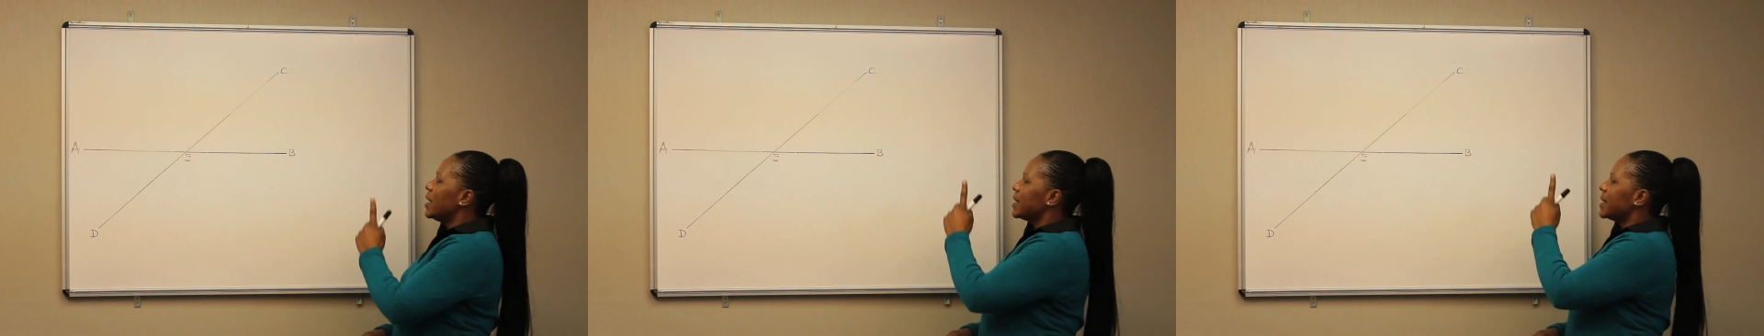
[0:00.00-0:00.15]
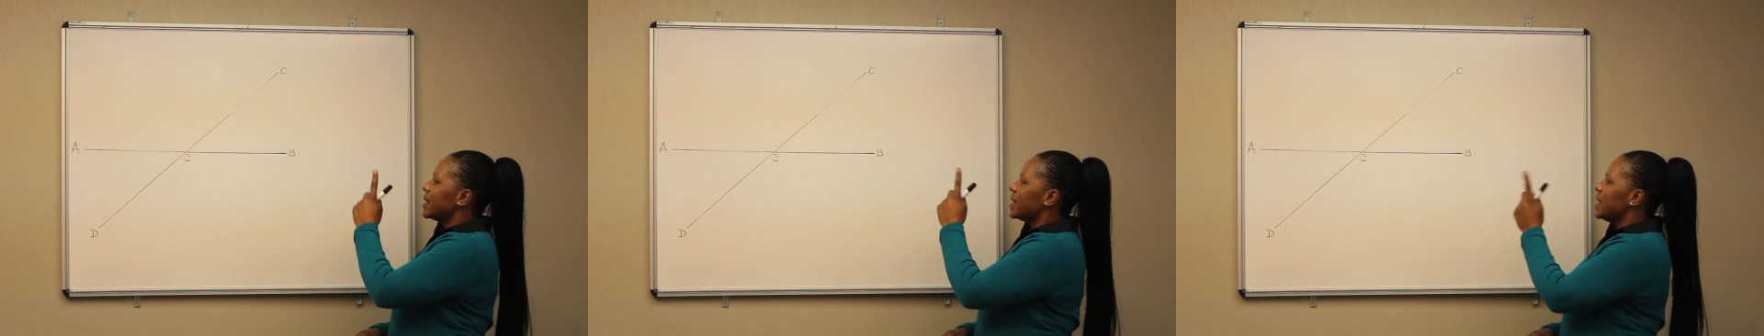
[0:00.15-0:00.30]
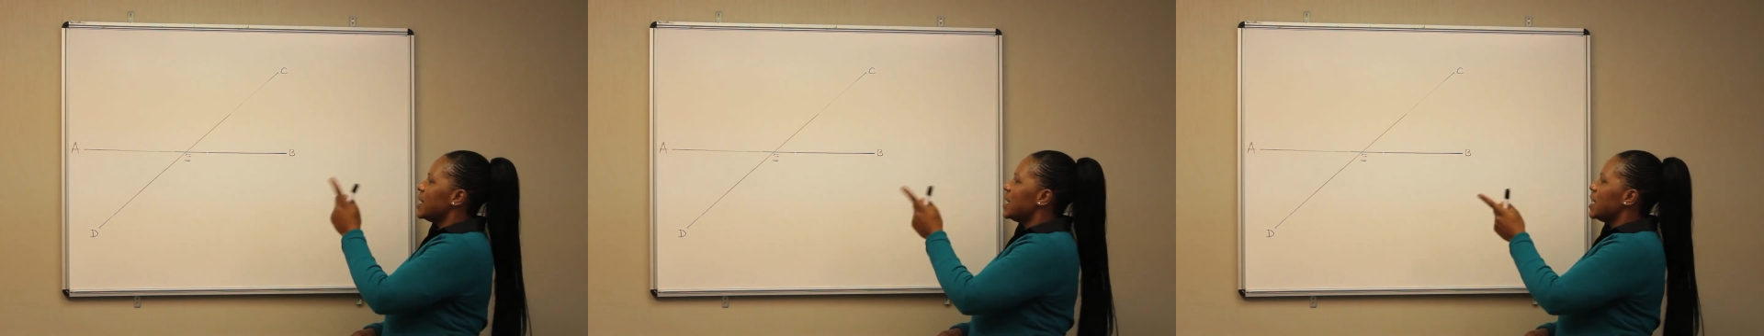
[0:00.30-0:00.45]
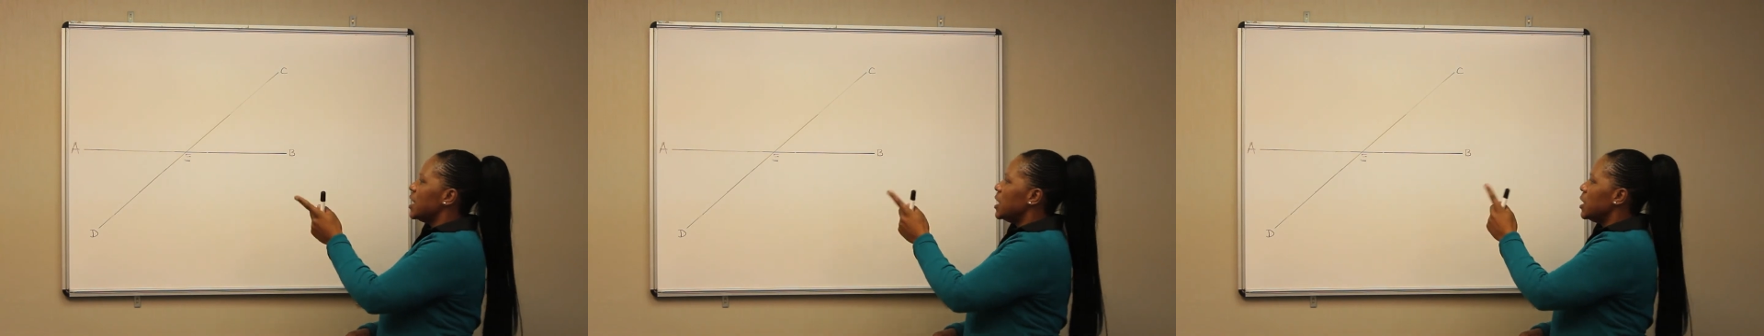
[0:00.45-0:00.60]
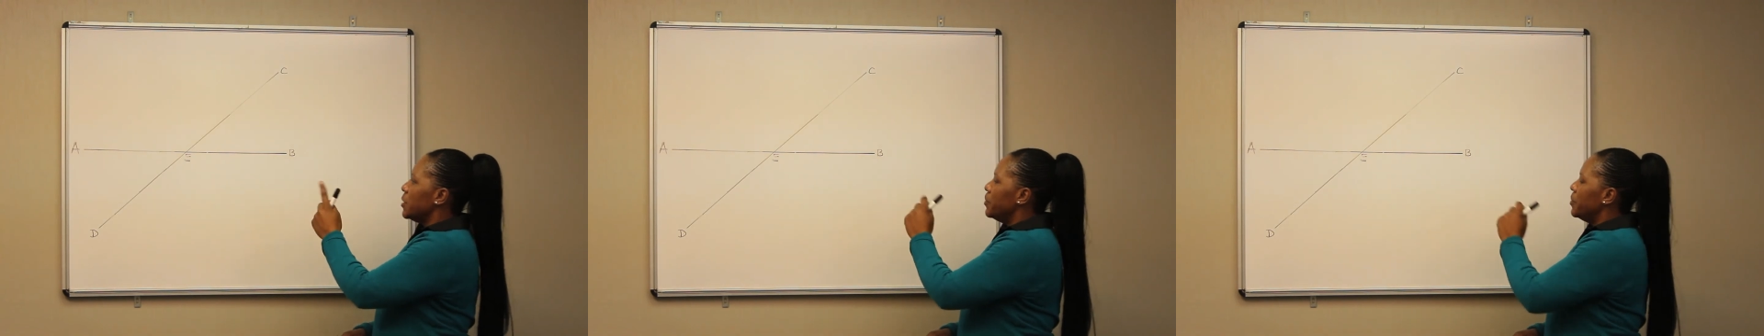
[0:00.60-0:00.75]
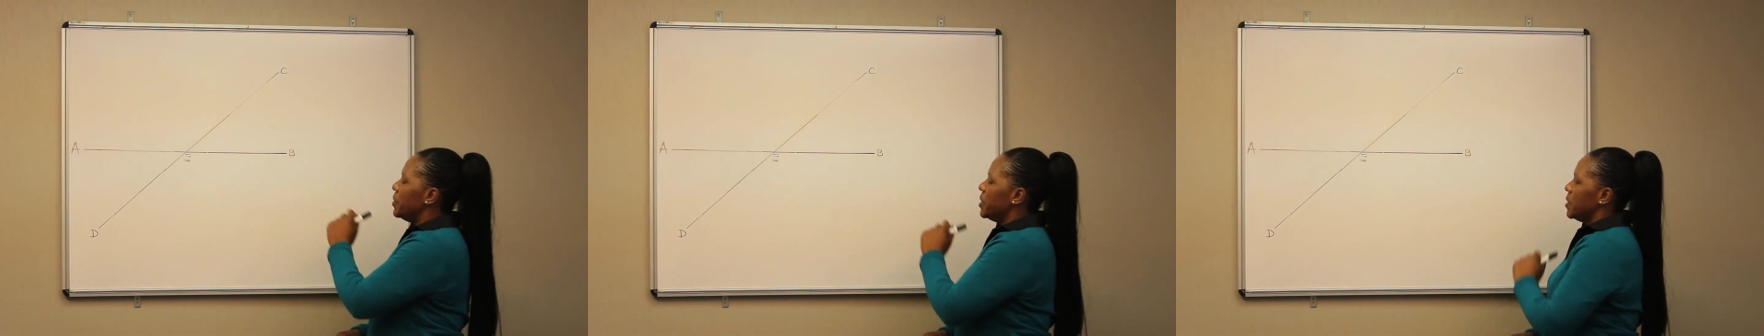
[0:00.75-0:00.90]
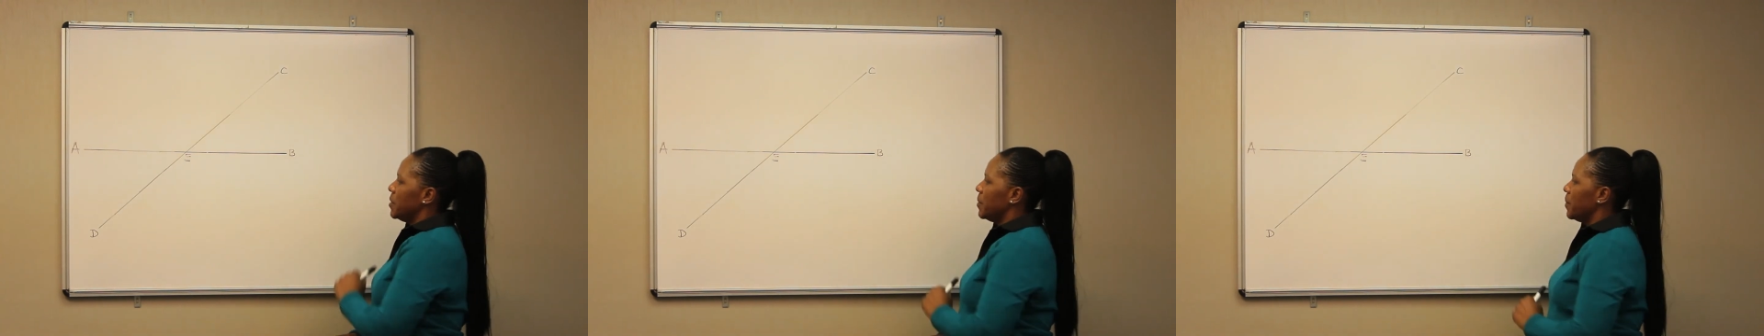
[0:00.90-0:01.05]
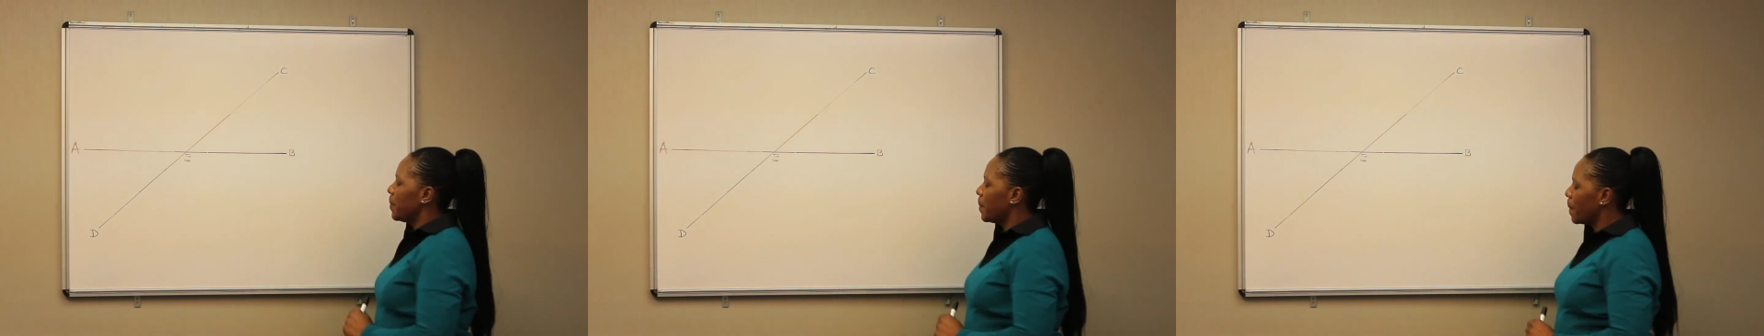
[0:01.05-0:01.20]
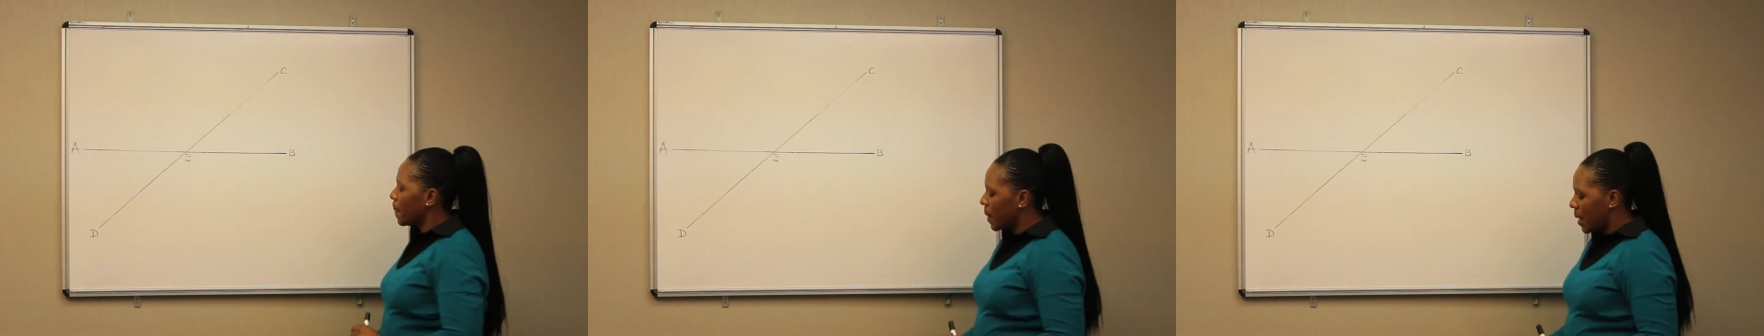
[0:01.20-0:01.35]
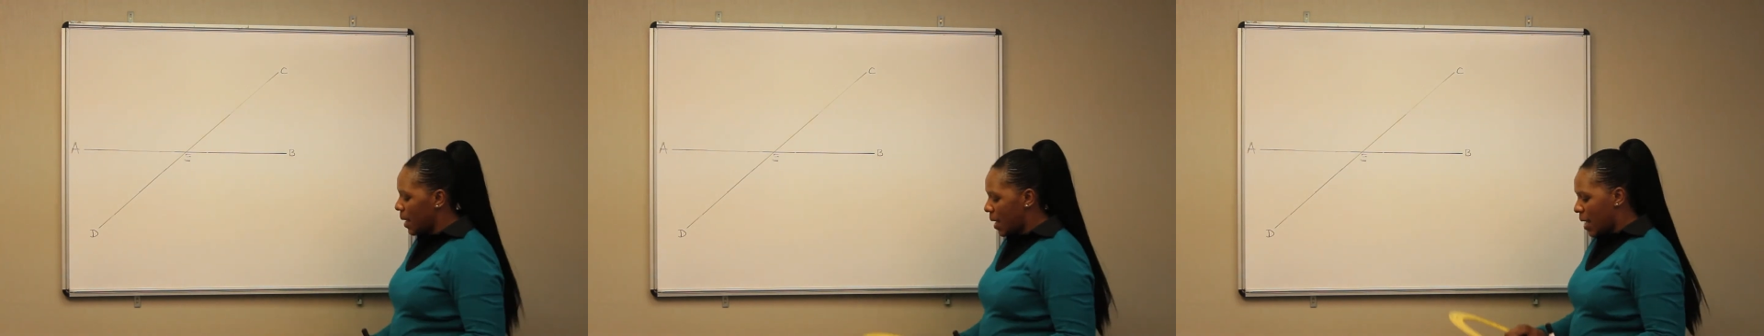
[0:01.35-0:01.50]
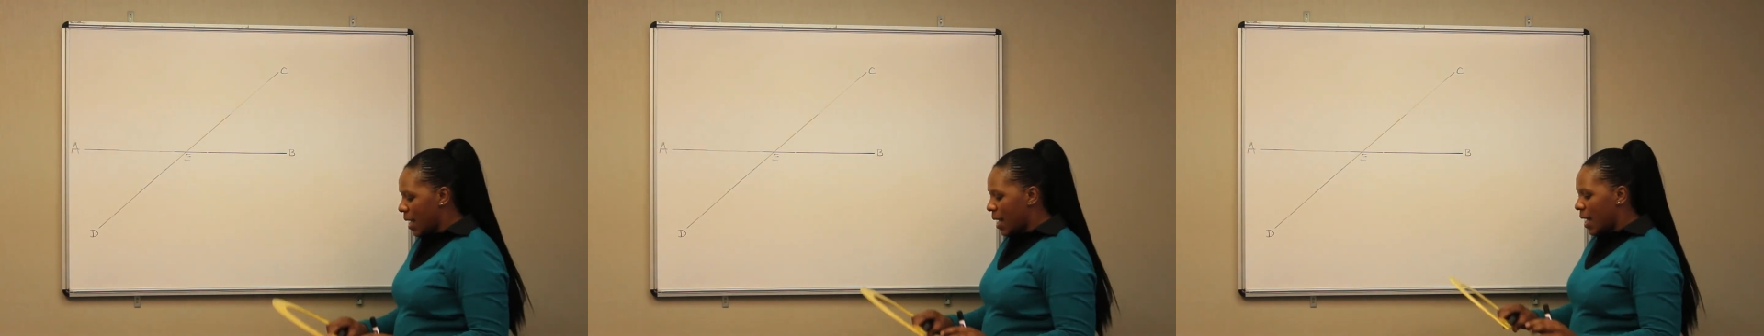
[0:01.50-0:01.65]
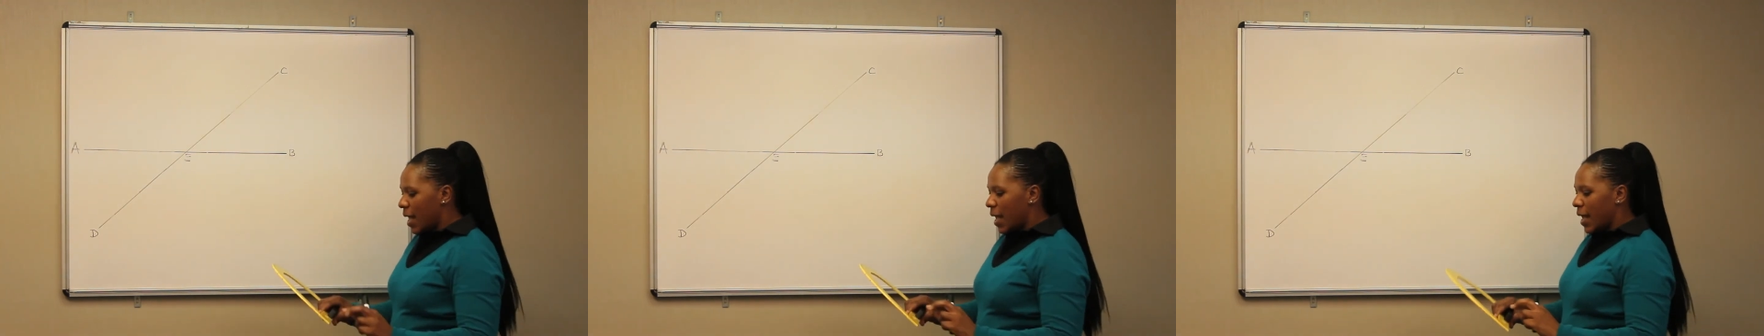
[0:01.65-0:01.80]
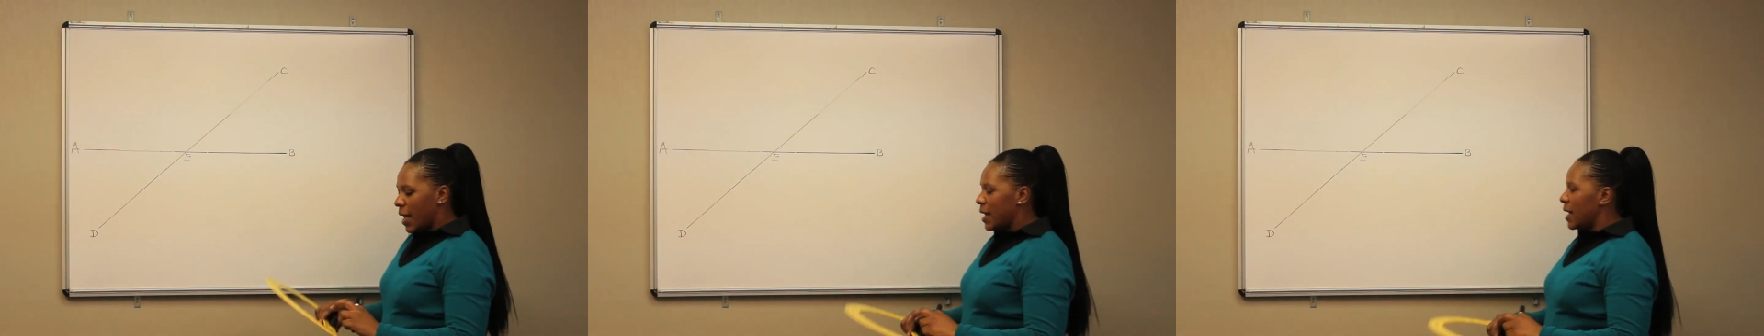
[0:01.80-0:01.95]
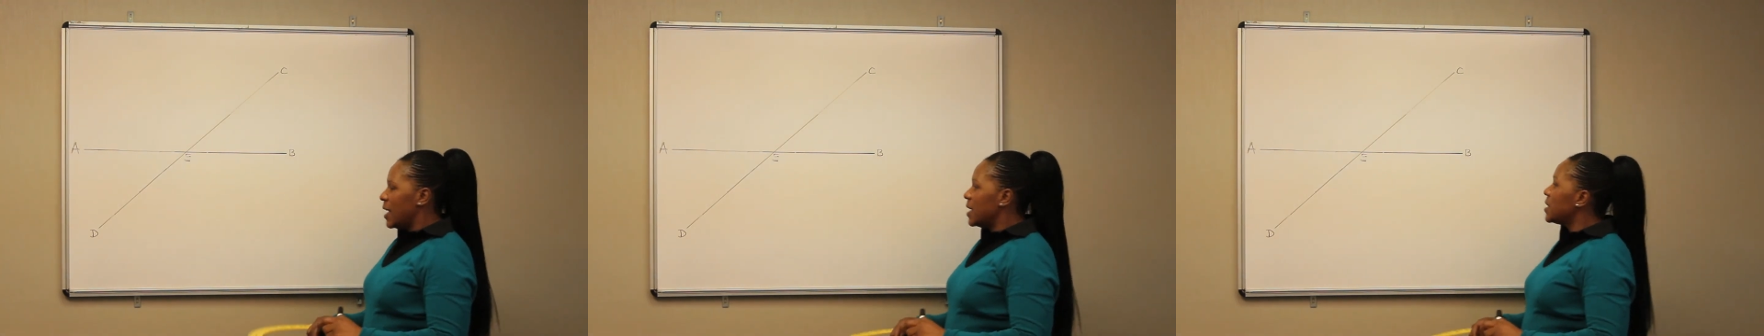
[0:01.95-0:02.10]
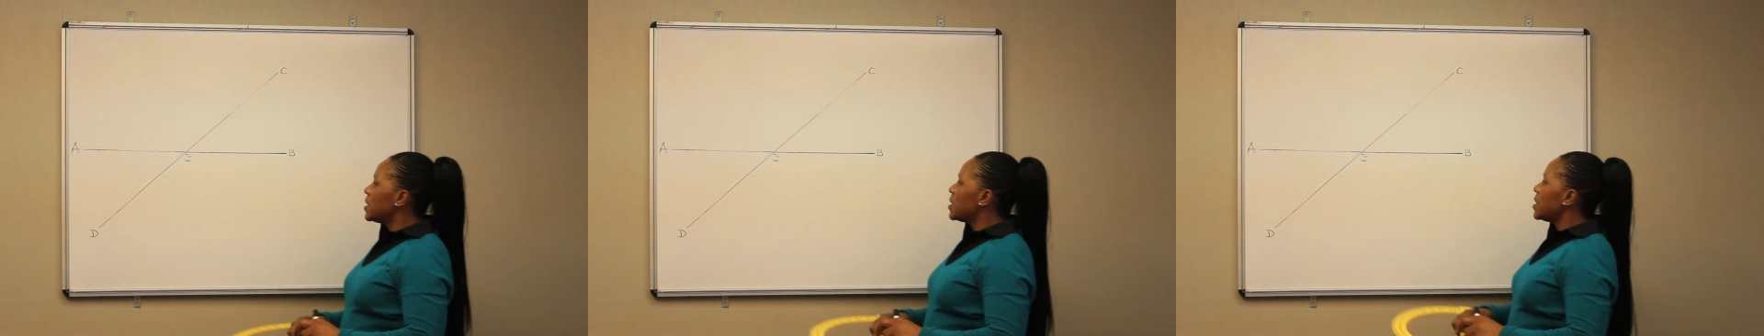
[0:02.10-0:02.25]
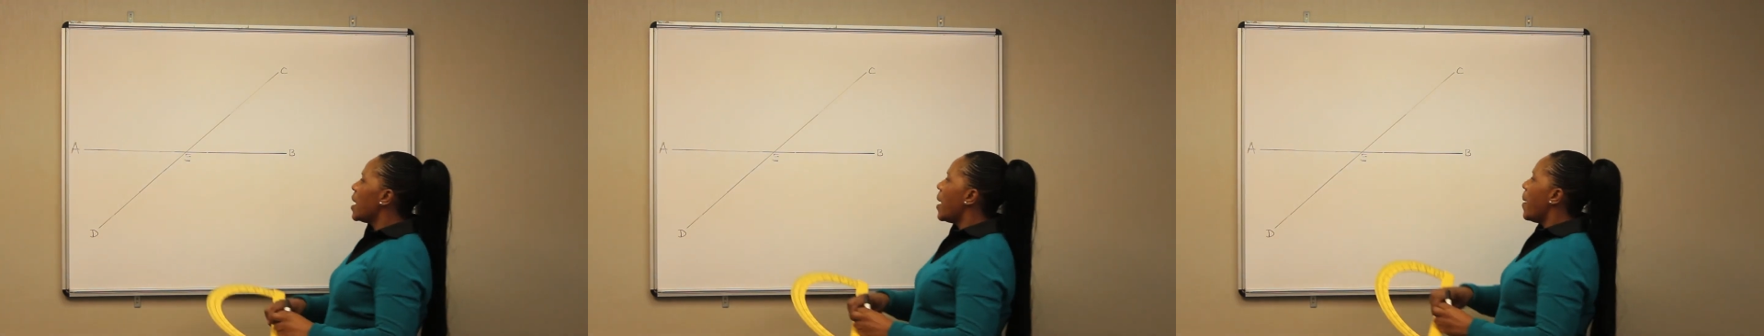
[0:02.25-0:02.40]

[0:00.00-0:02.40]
CEB. Let's